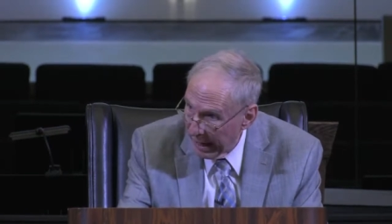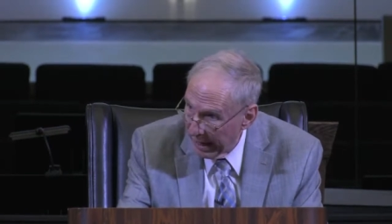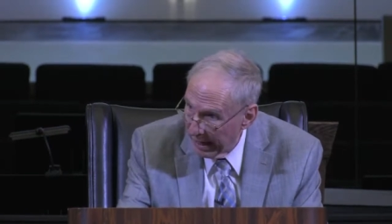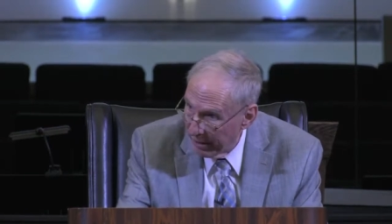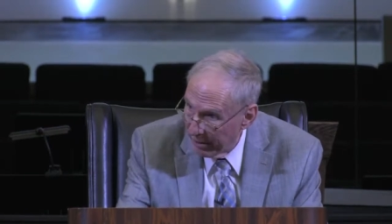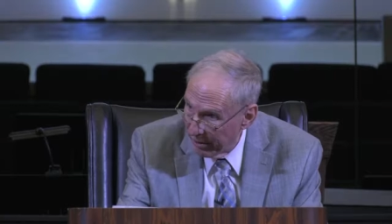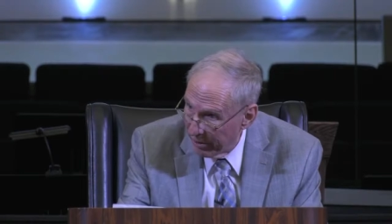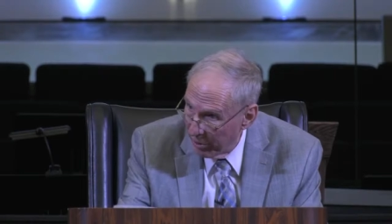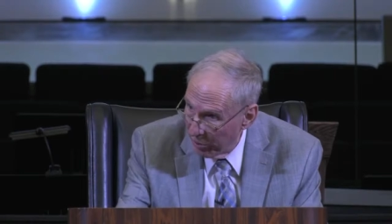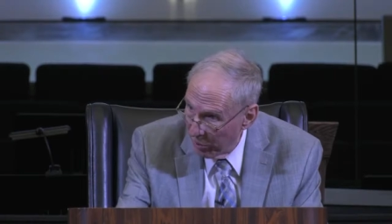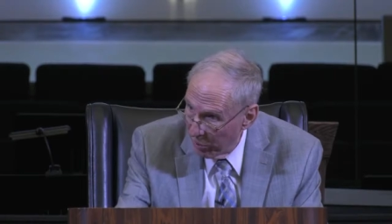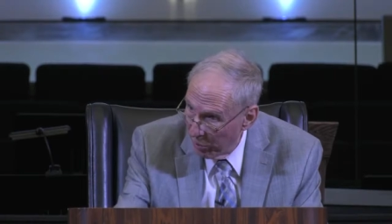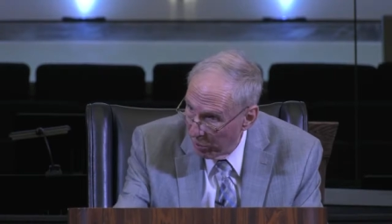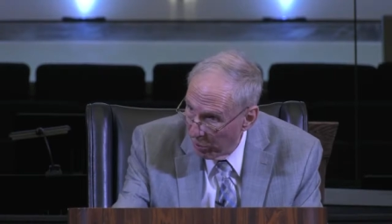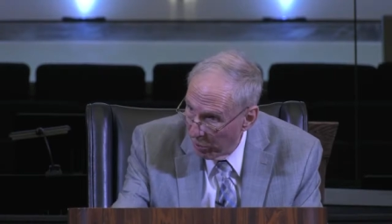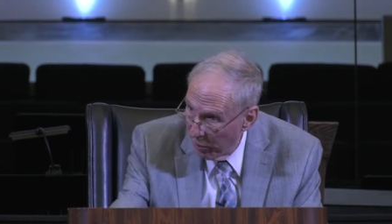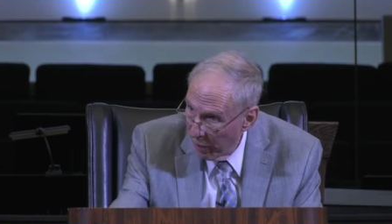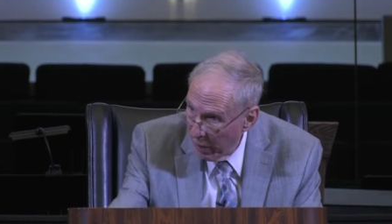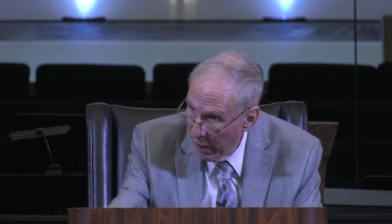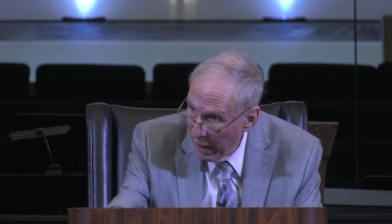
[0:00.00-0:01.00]

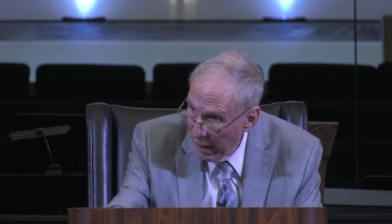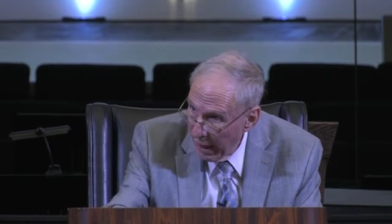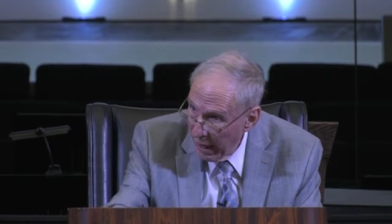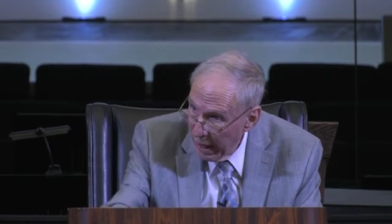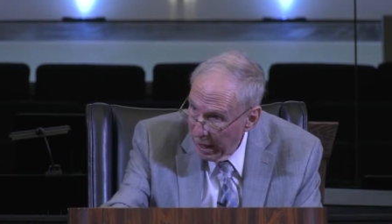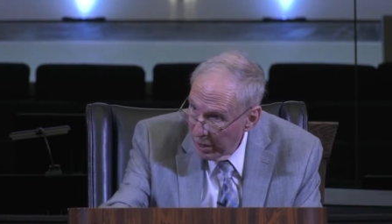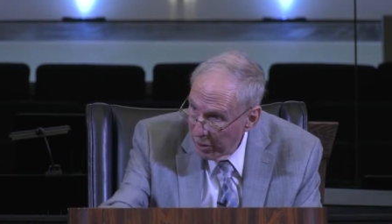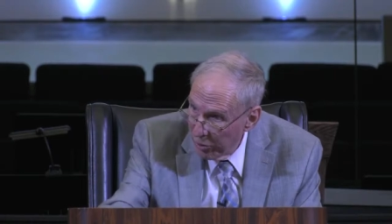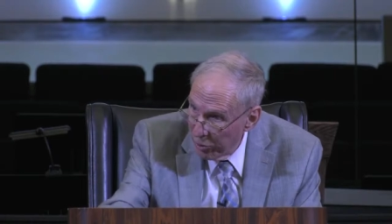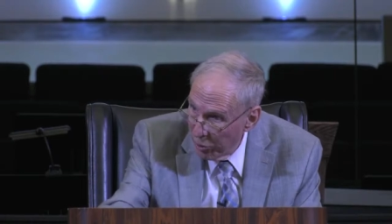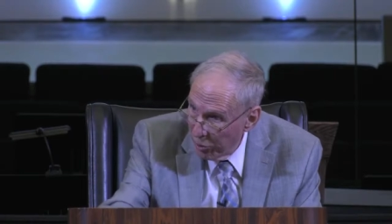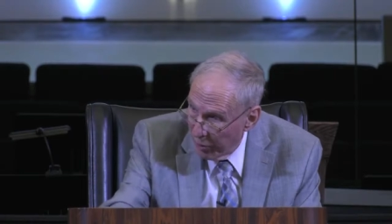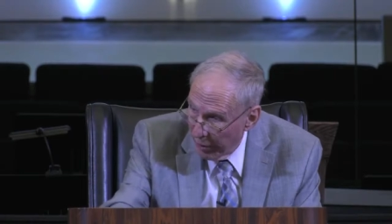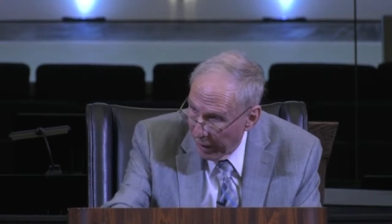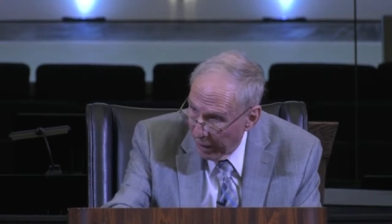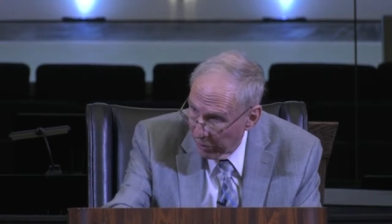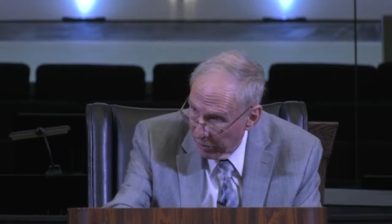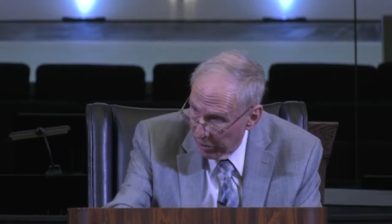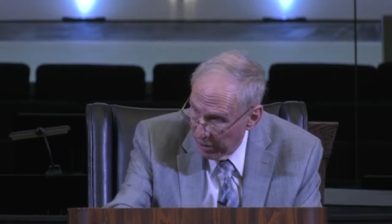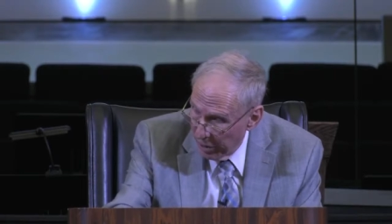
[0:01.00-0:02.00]
into two
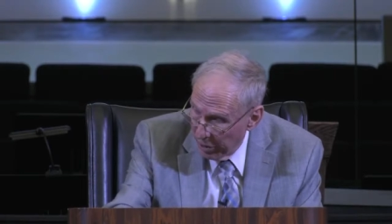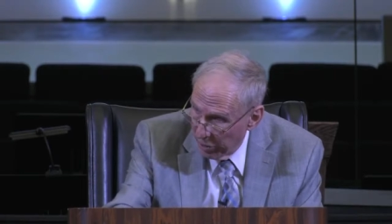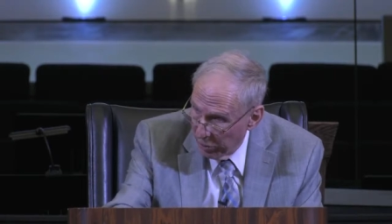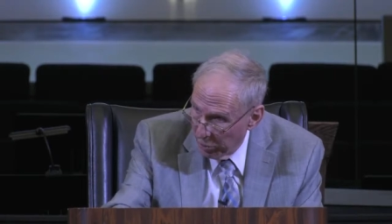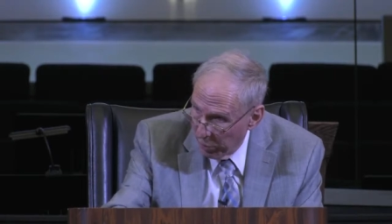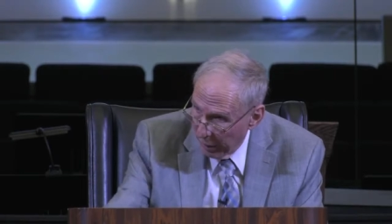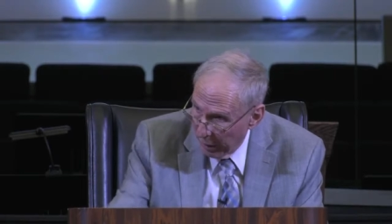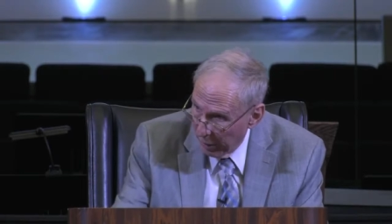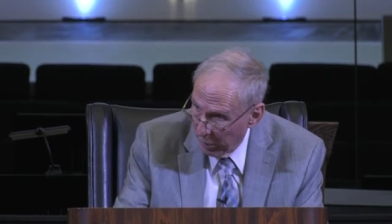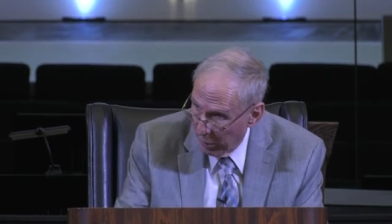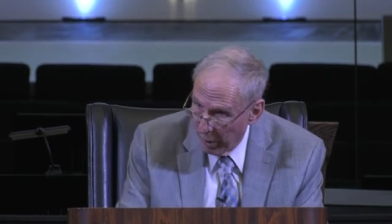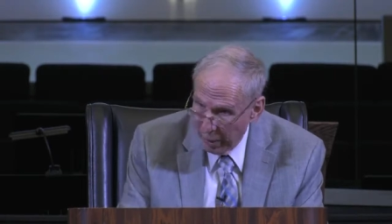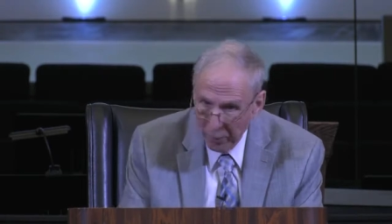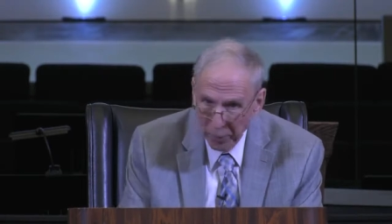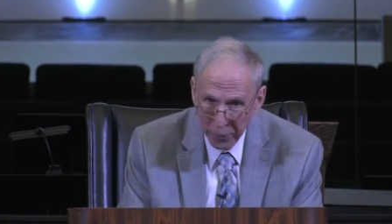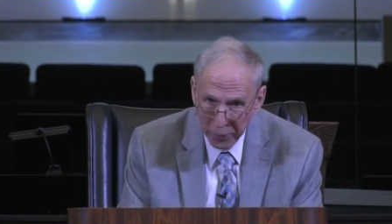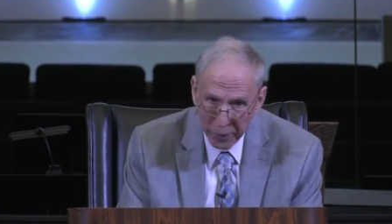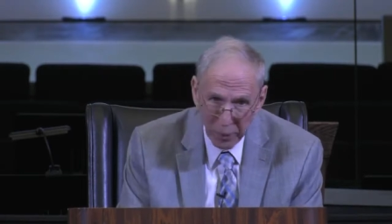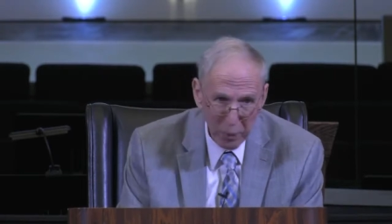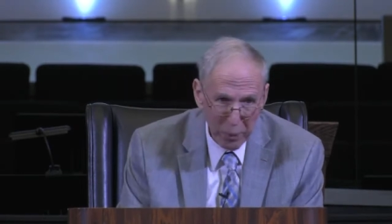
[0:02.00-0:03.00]
thousand twenty-one,
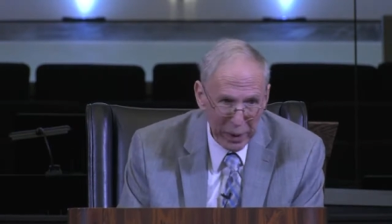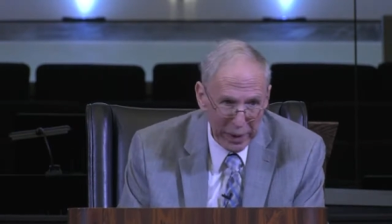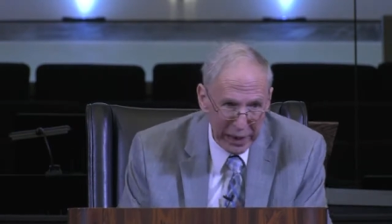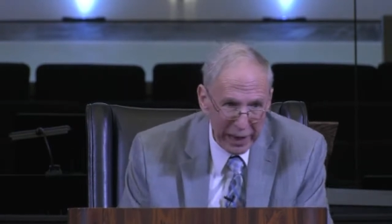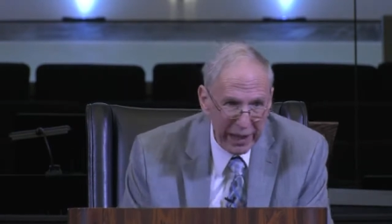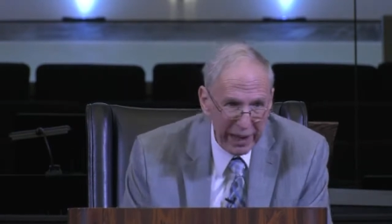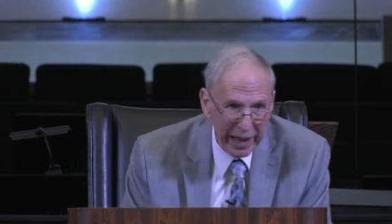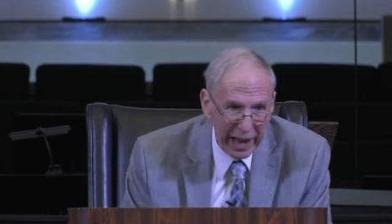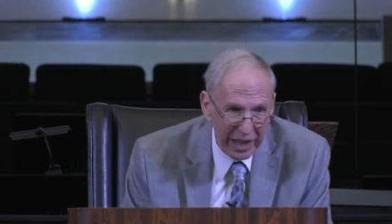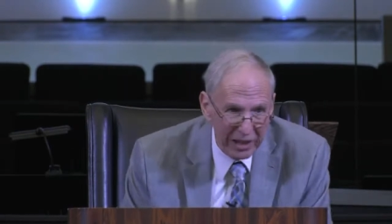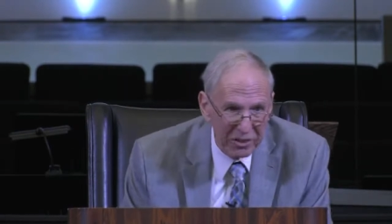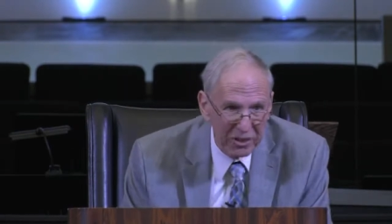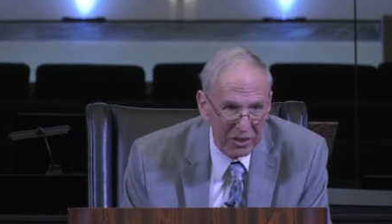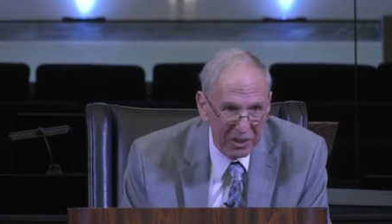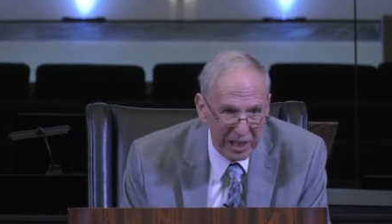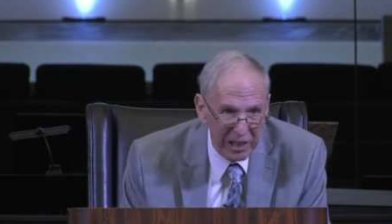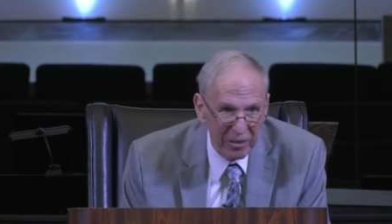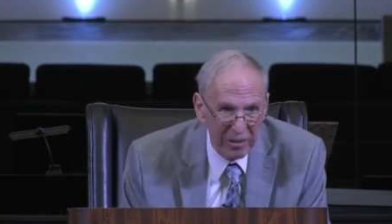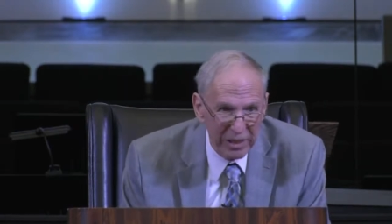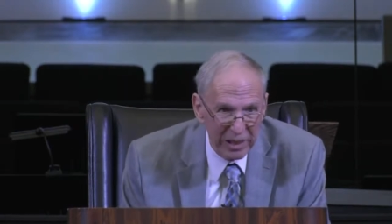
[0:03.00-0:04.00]
we need to get
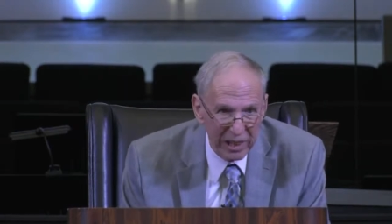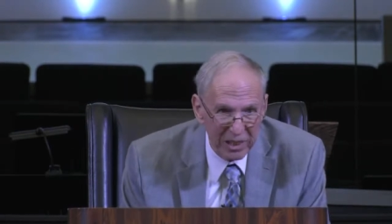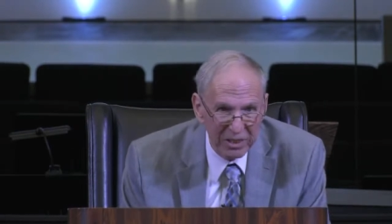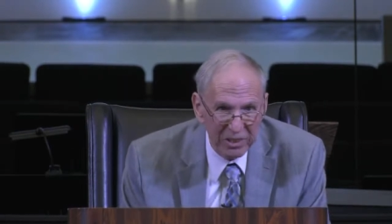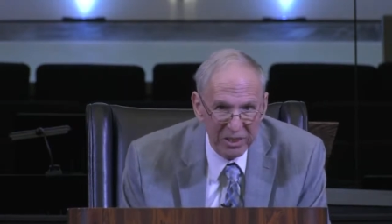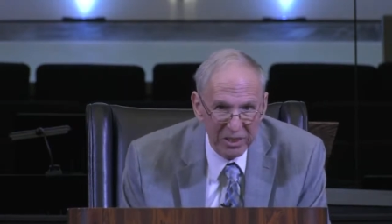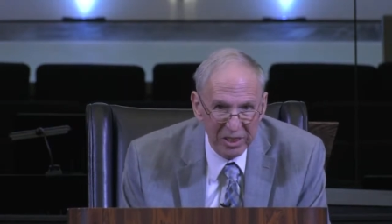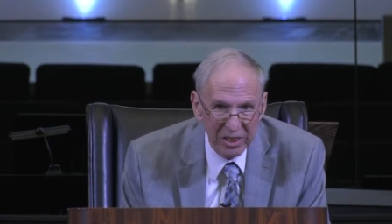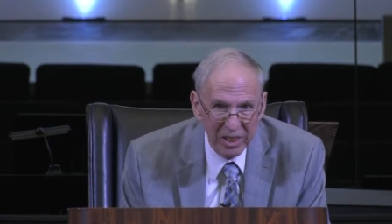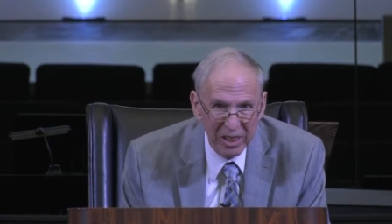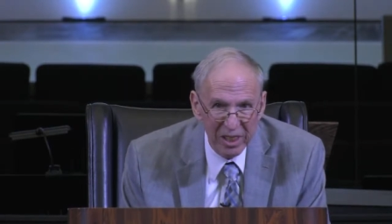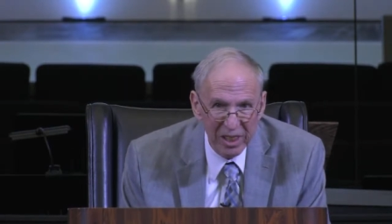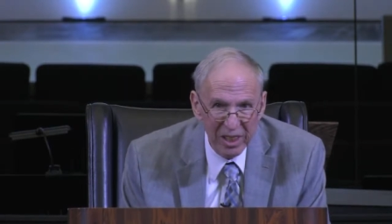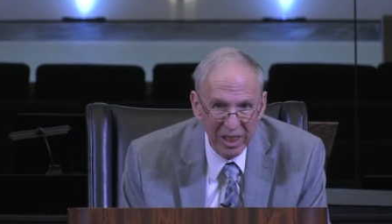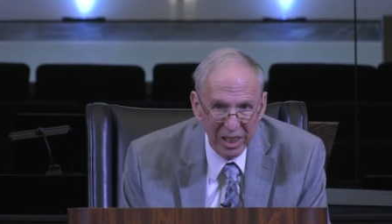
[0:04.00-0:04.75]
serious.